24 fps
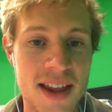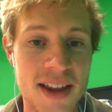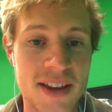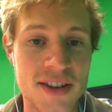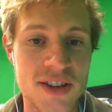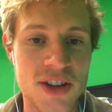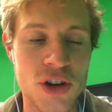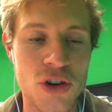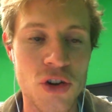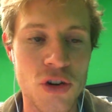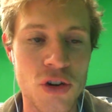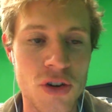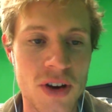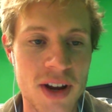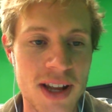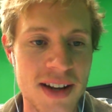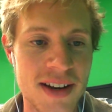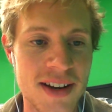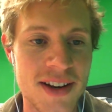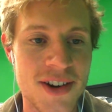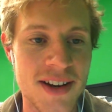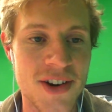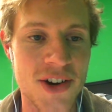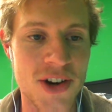That is a
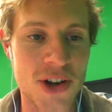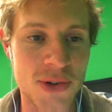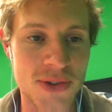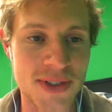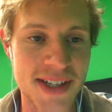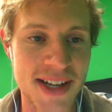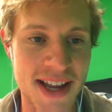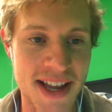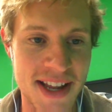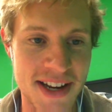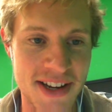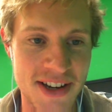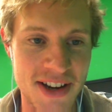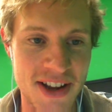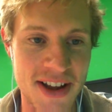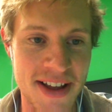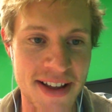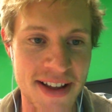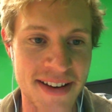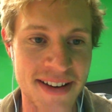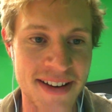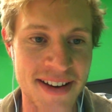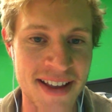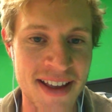great note to end
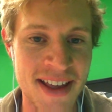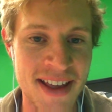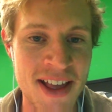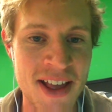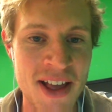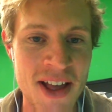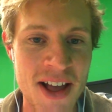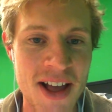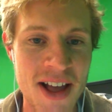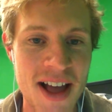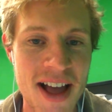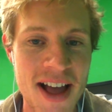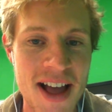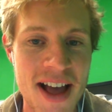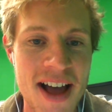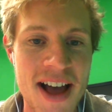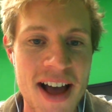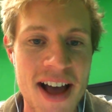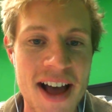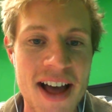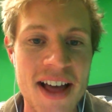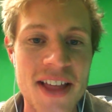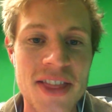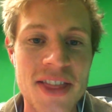on.
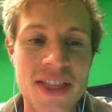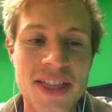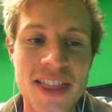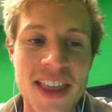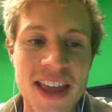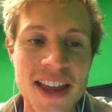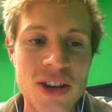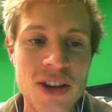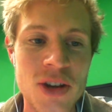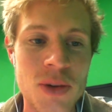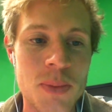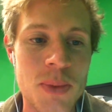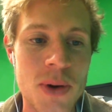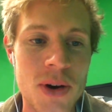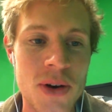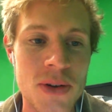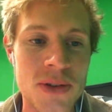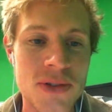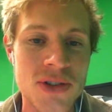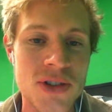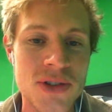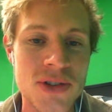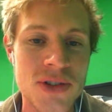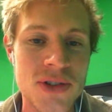Thank you
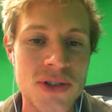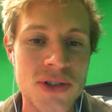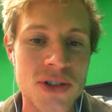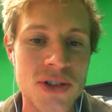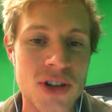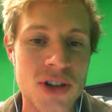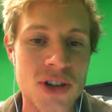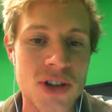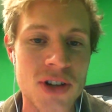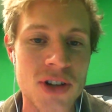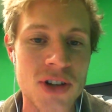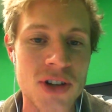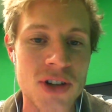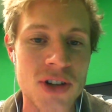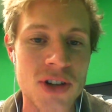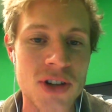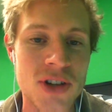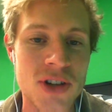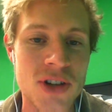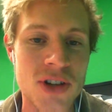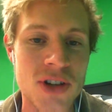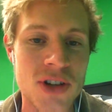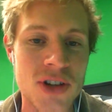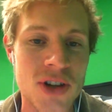both so much for taking the
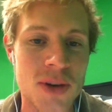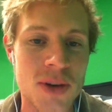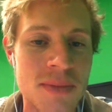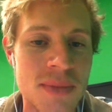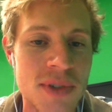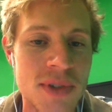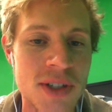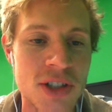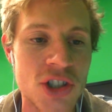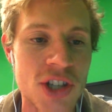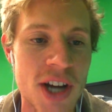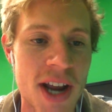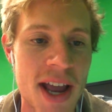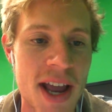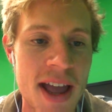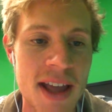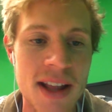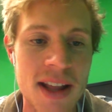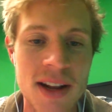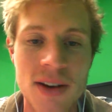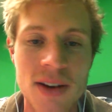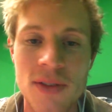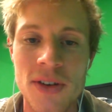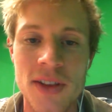time to
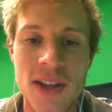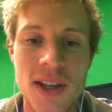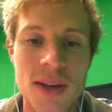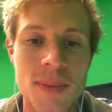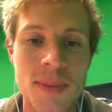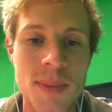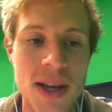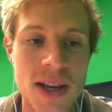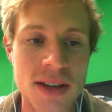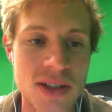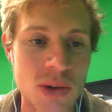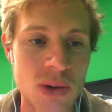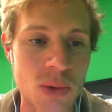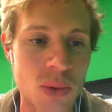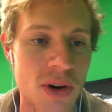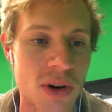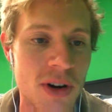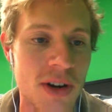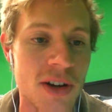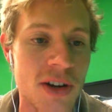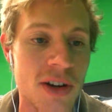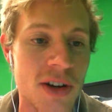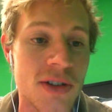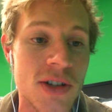chat and for the amazing
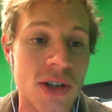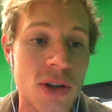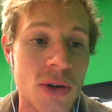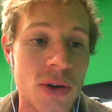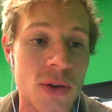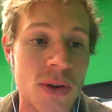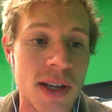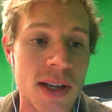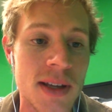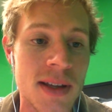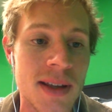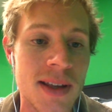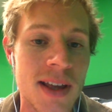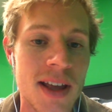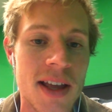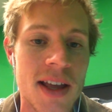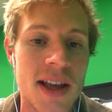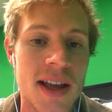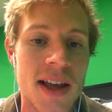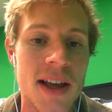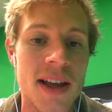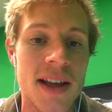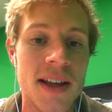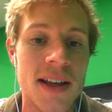work you're doing.
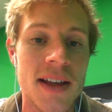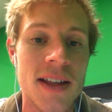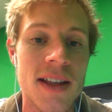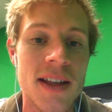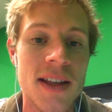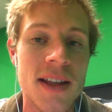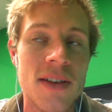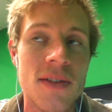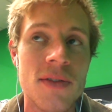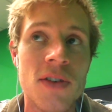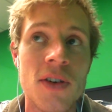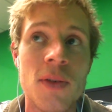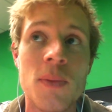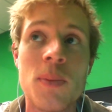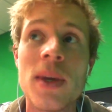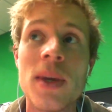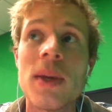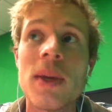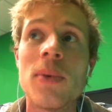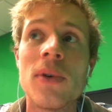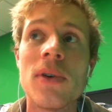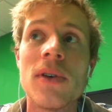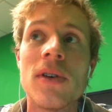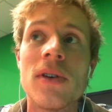For
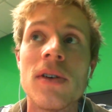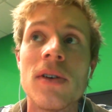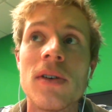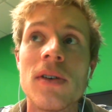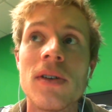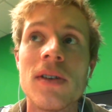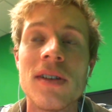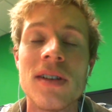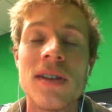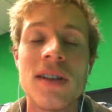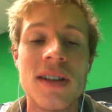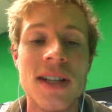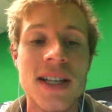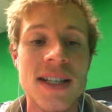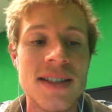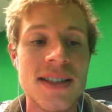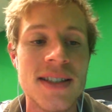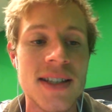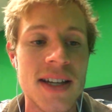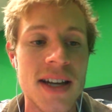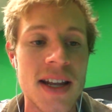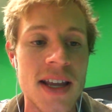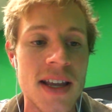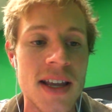people
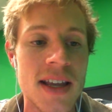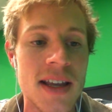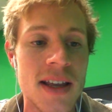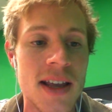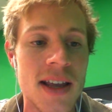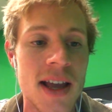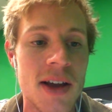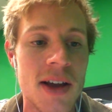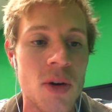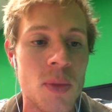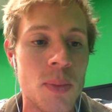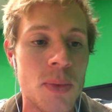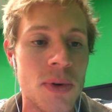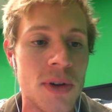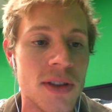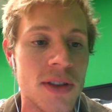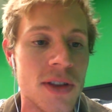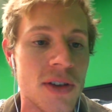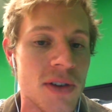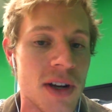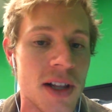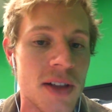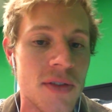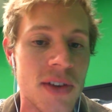listening, I'll put
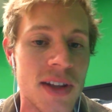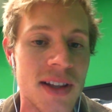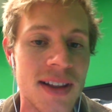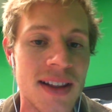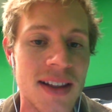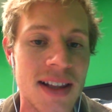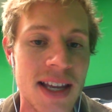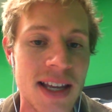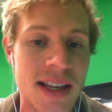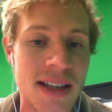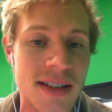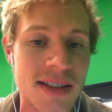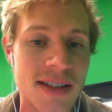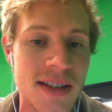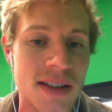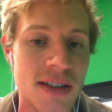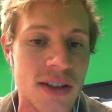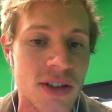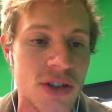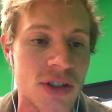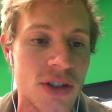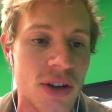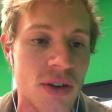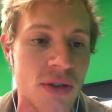the relevant links
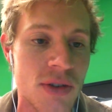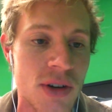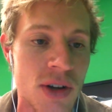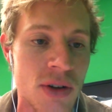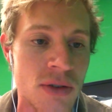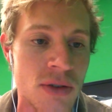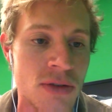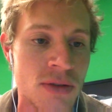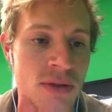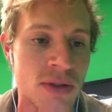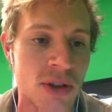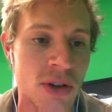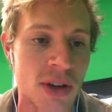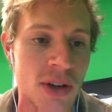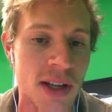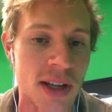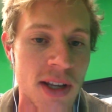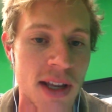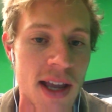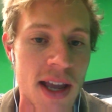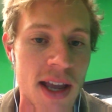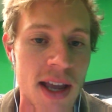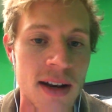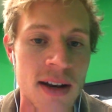in the show notes so you
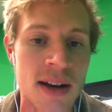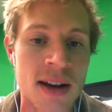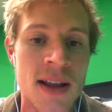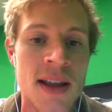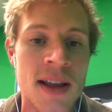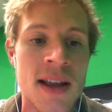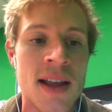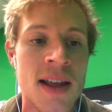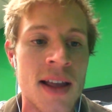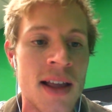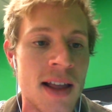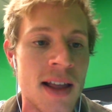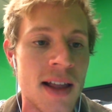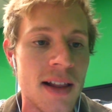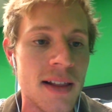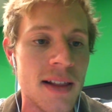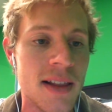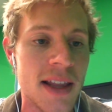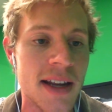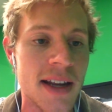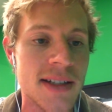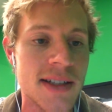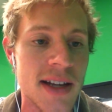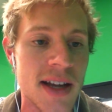can get
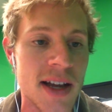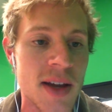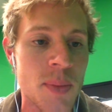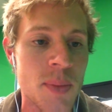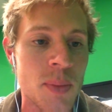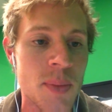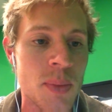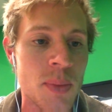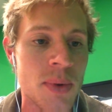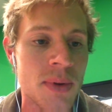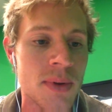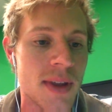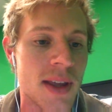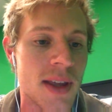linked up.